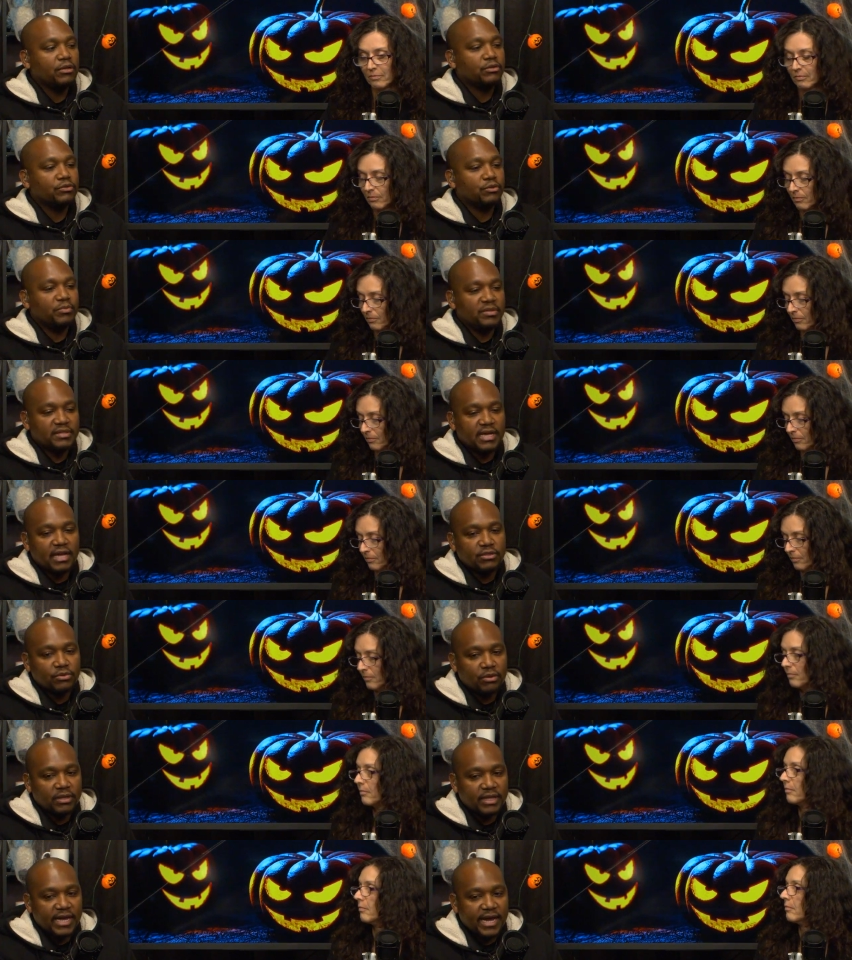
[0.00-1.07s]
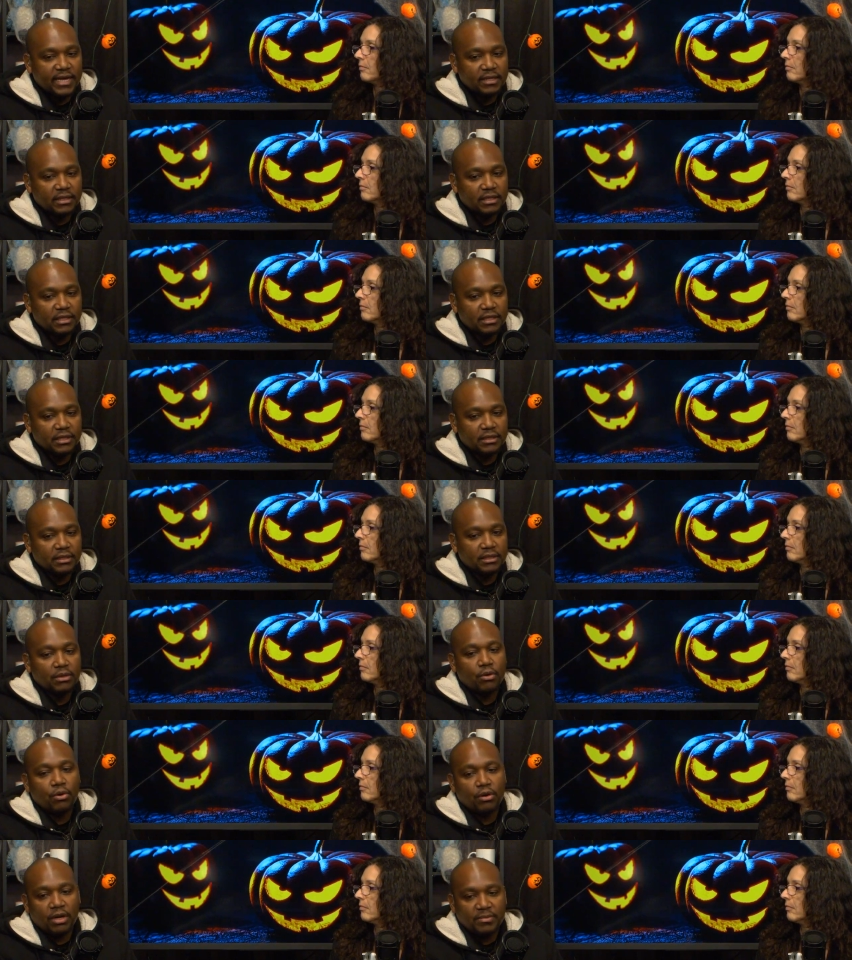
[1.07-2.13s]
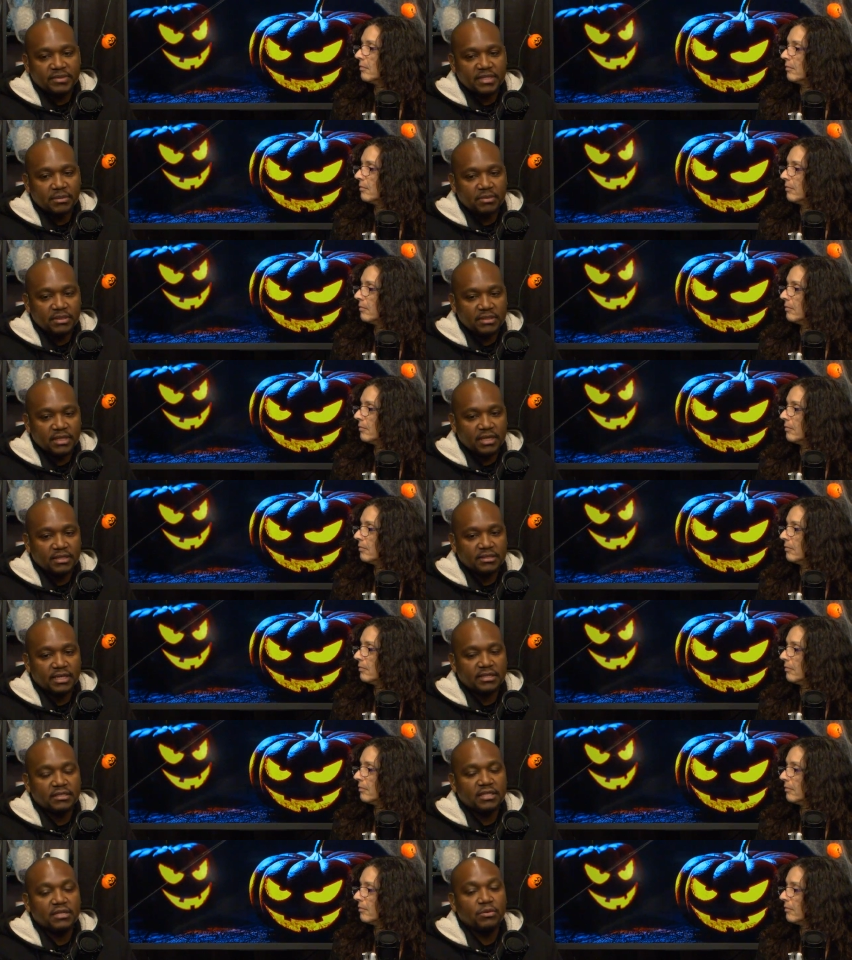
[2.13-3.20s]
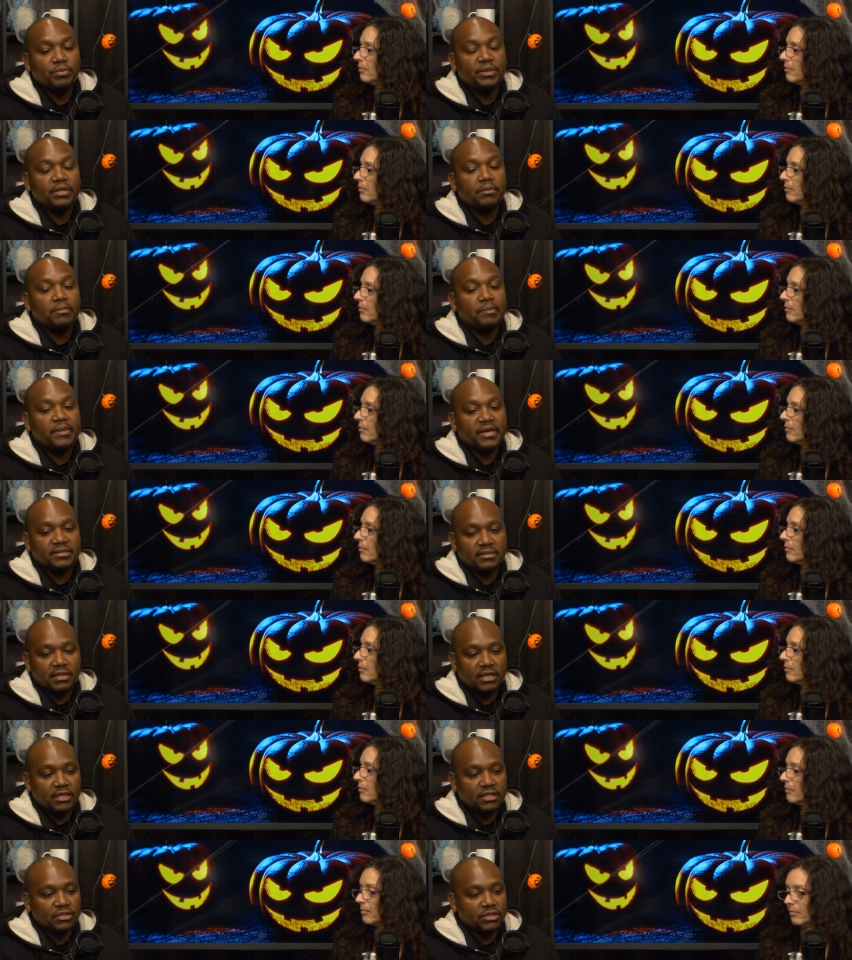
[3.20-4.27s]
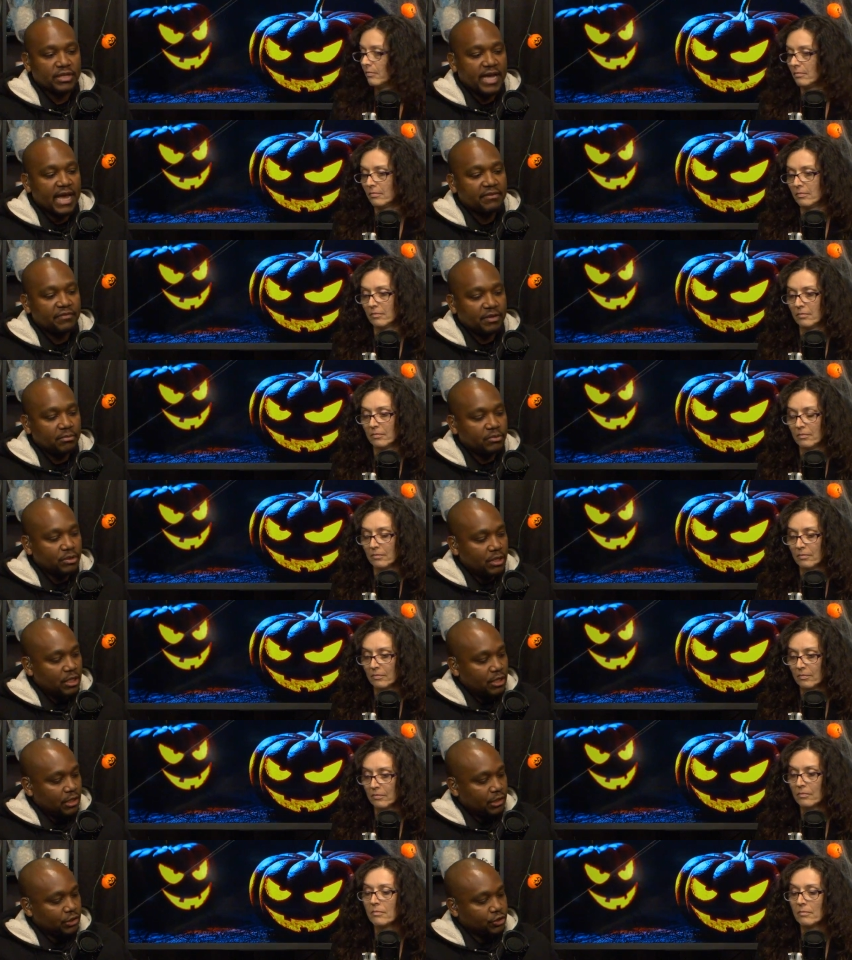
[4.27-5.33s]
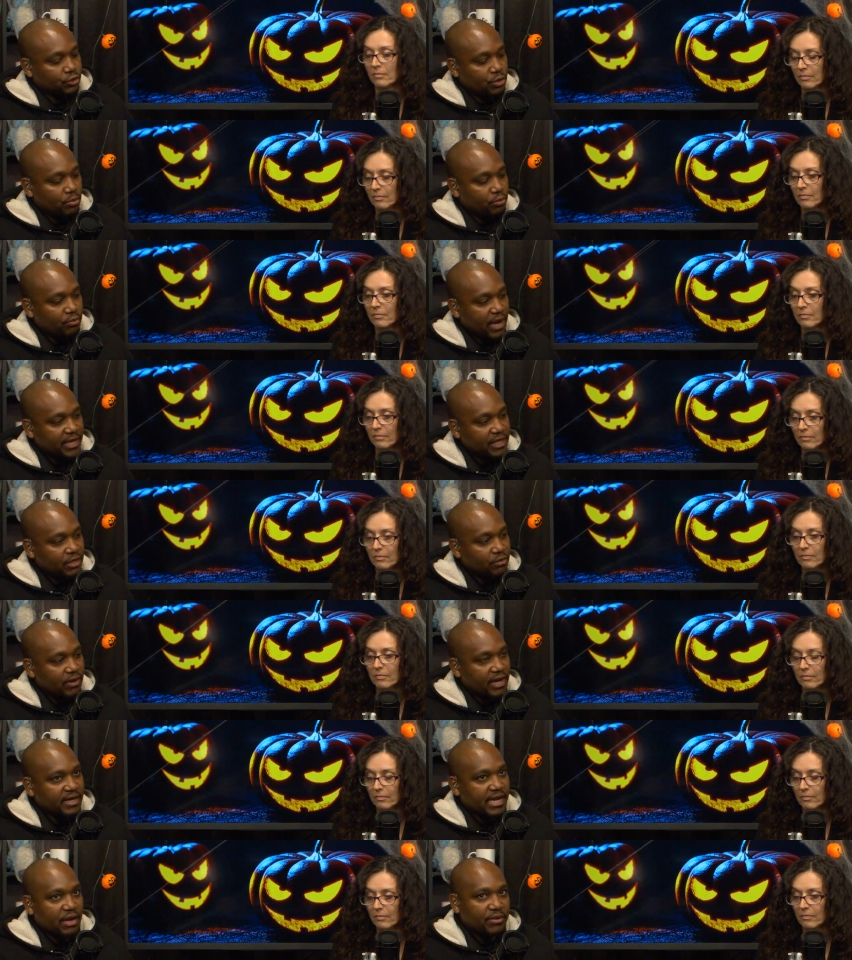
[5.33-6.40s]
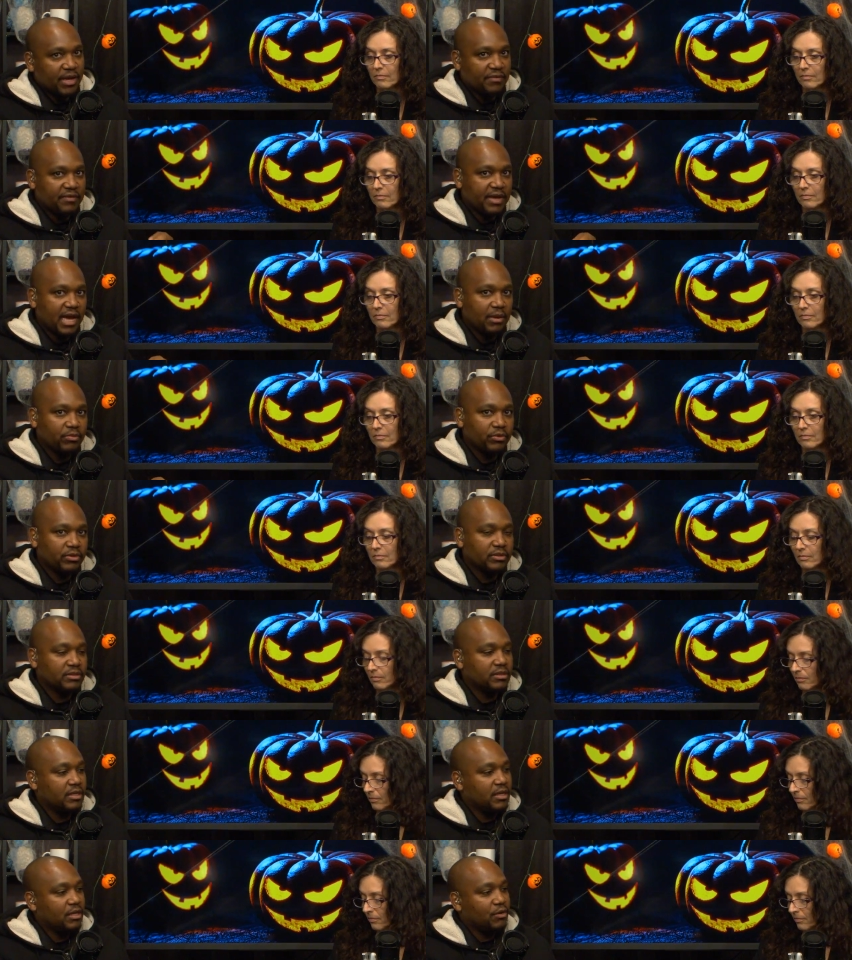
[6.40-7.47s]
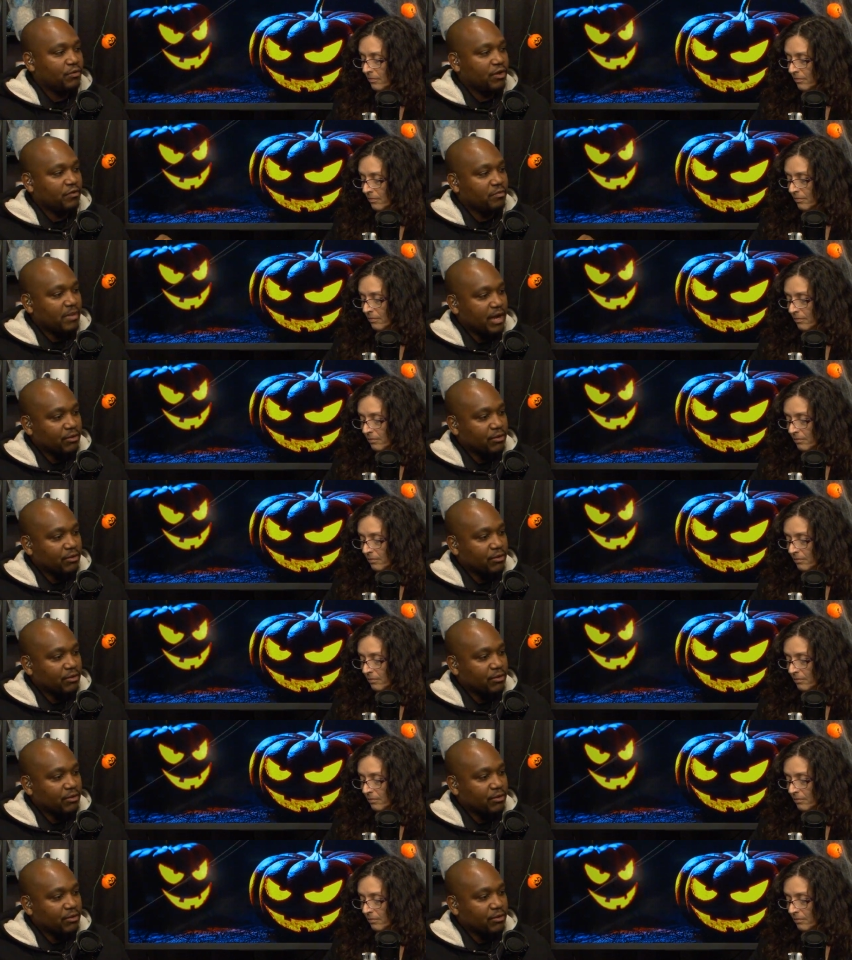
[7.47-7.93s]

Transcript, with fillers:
Speaker 1: So besides all that, all I'm simply saying is that it'll be the best thing is to have him show up right here, right now. We have cameras, we have